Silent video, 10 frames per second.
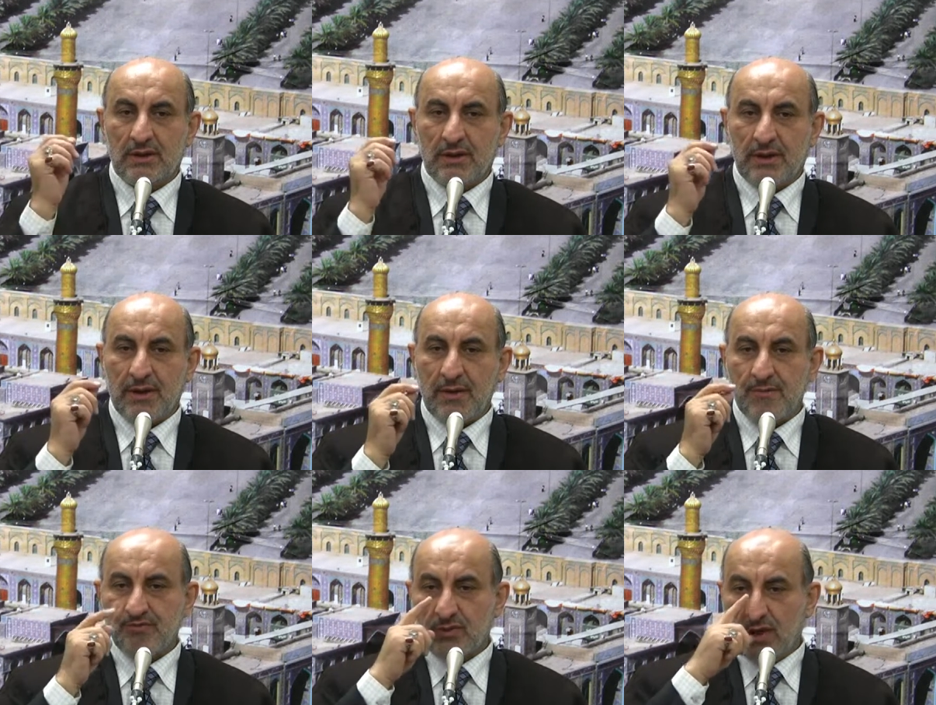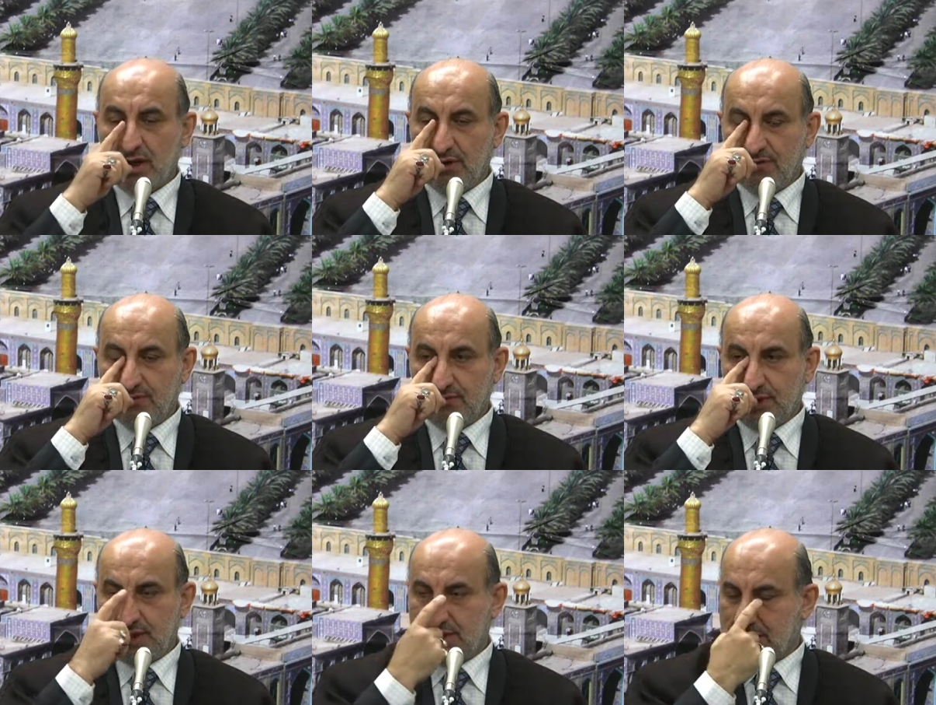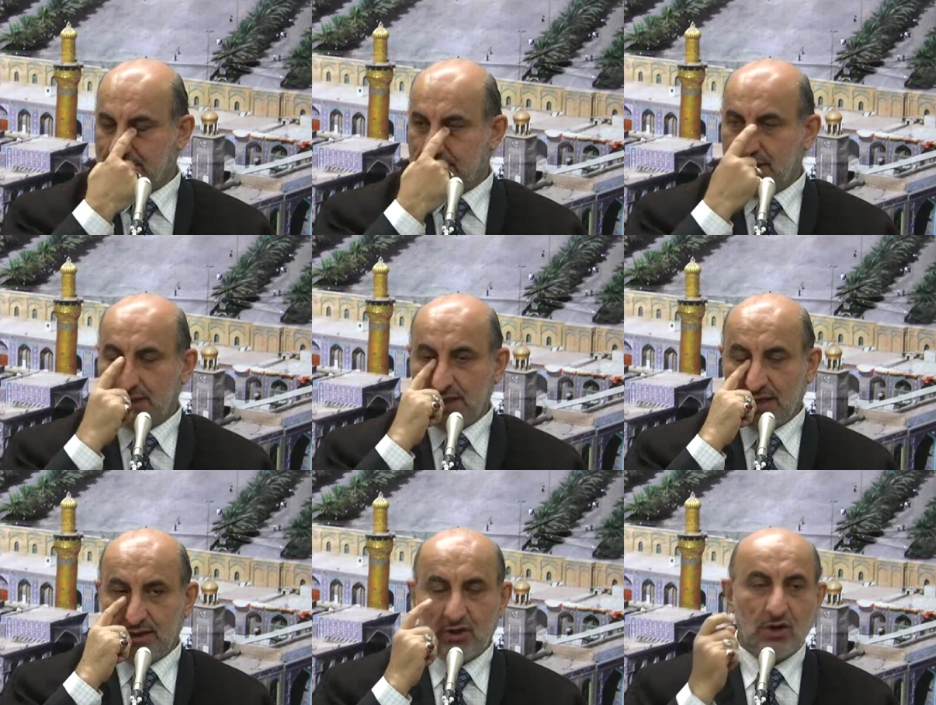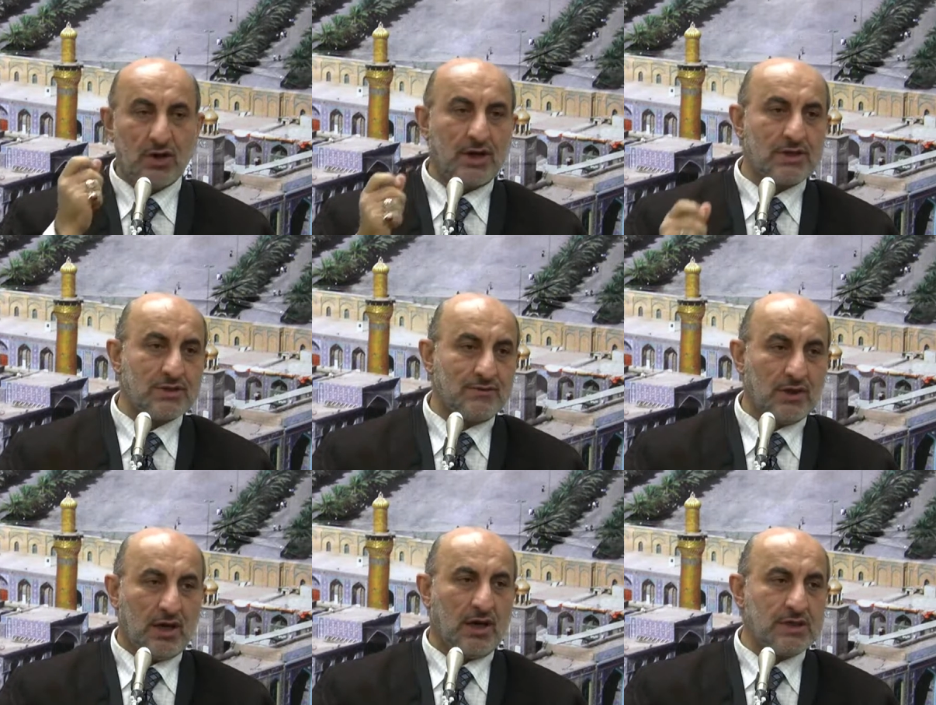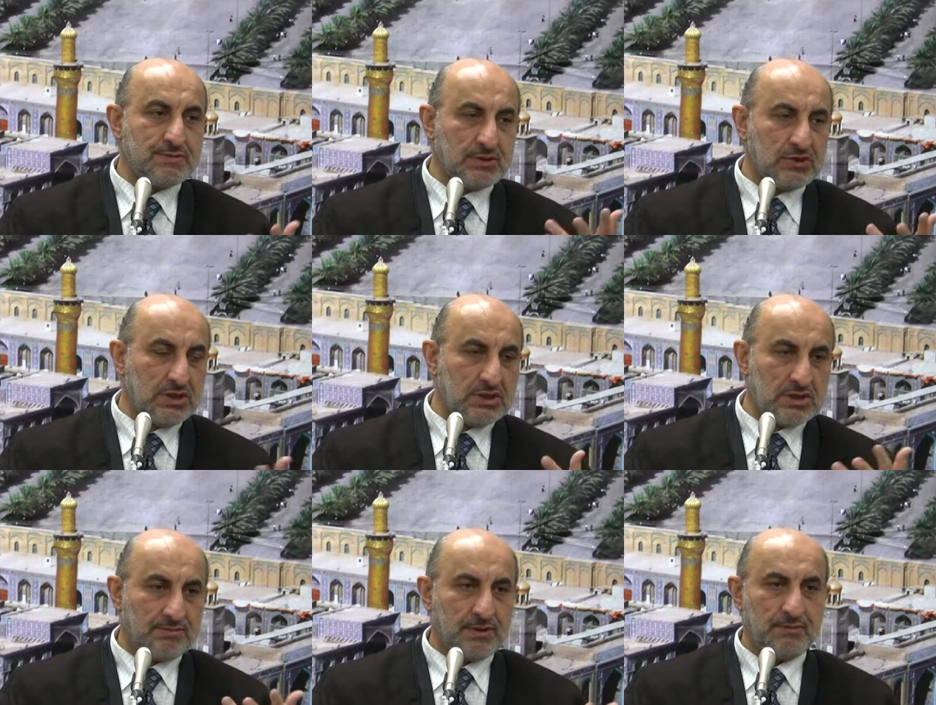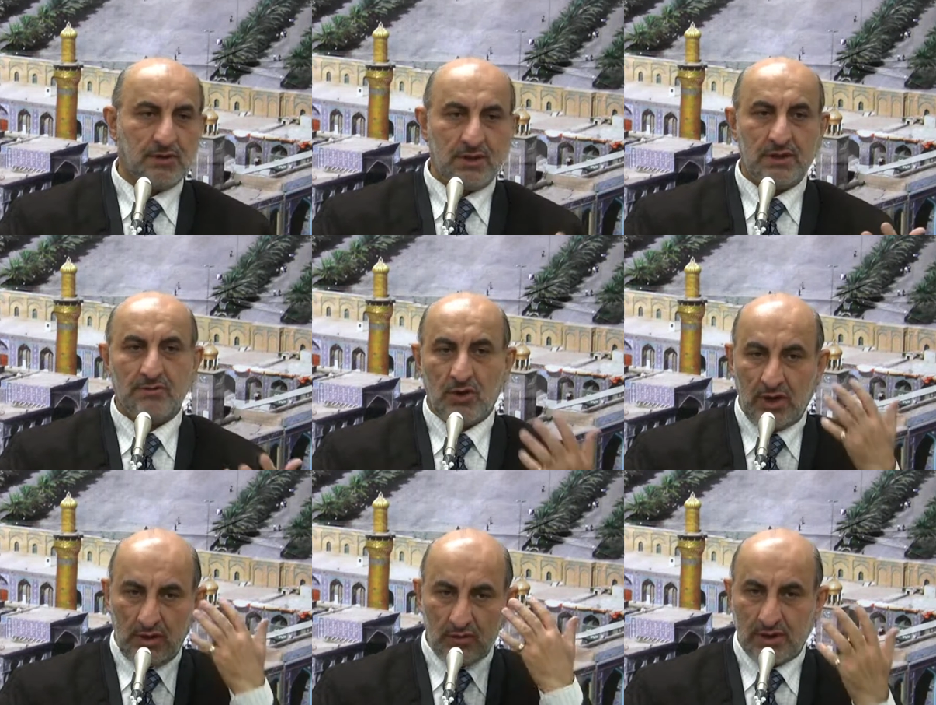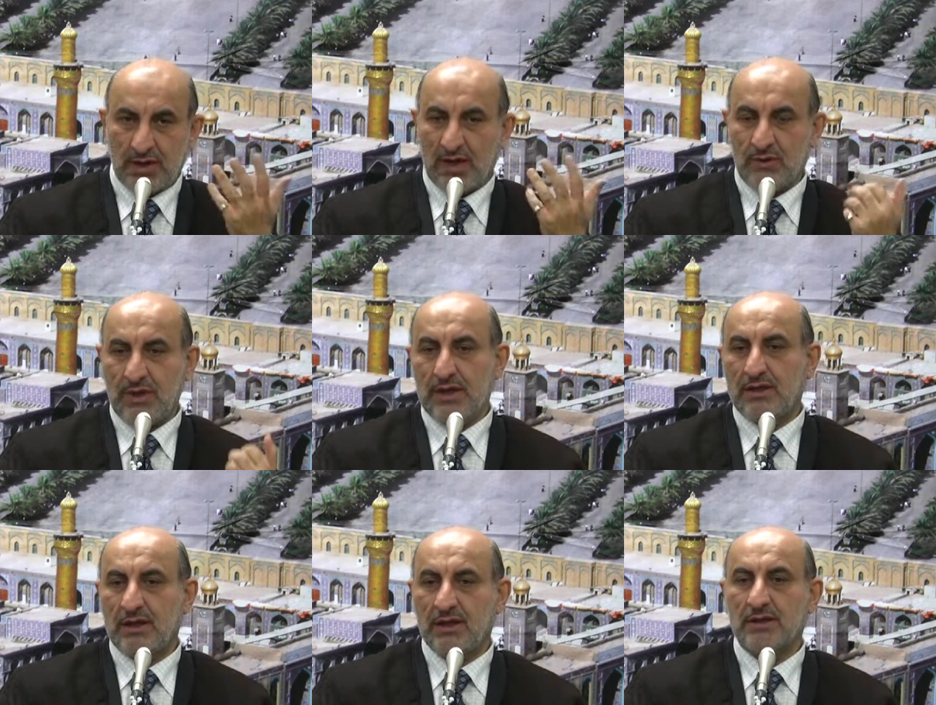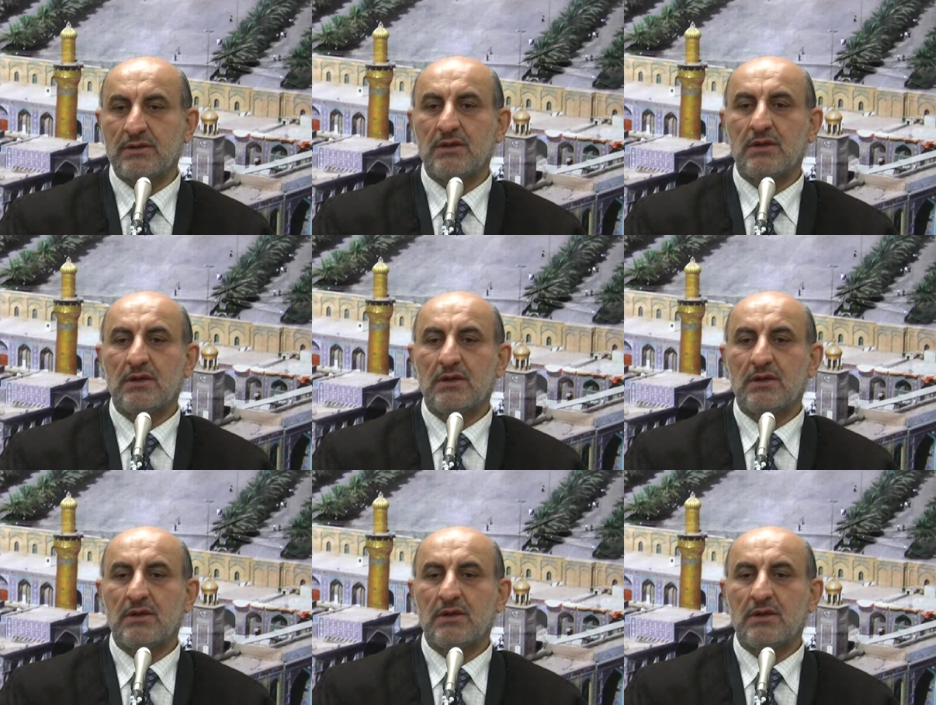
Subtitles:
If there is some dirt at the corners of the eye, especially some people in the morning when they are awake, they get,